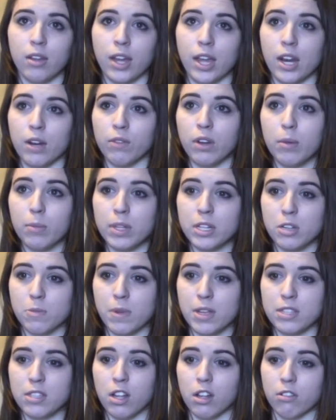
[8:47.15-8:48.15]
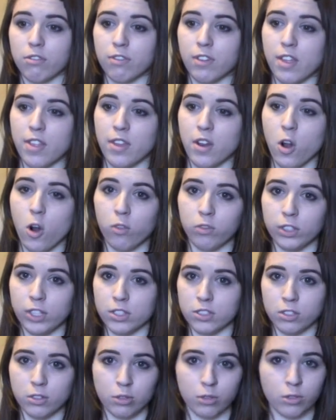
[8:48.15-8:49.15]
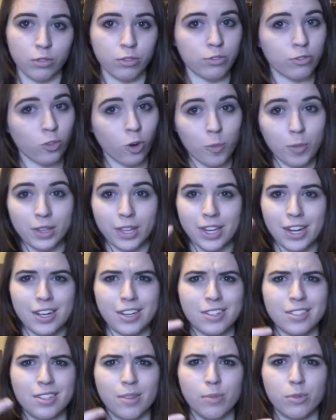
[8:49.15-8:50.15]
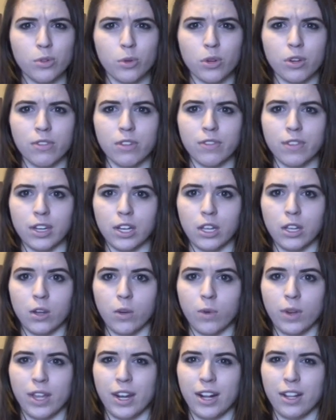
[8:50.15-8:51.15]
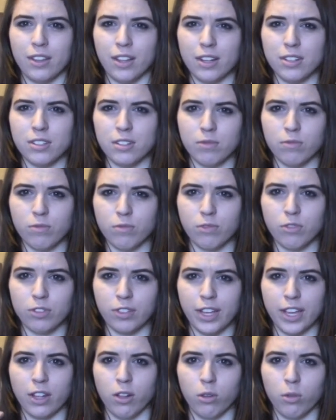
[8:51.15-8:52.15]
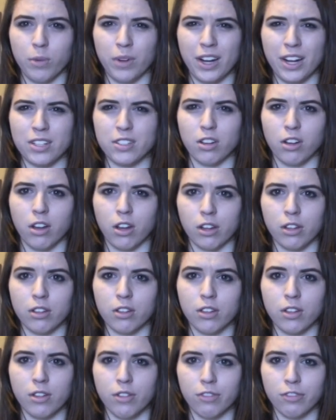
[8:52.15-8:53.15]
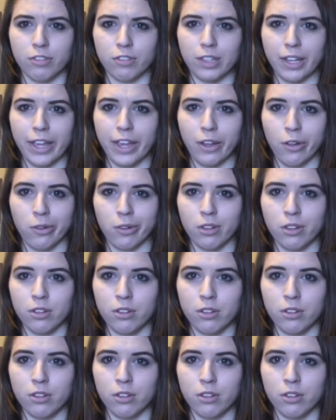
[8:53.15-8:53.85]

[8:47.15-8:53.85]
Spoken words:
Kind of rambling to myself, and then hopefully this will formulate into some sort of a video, and I like to flail when I talk. Flail.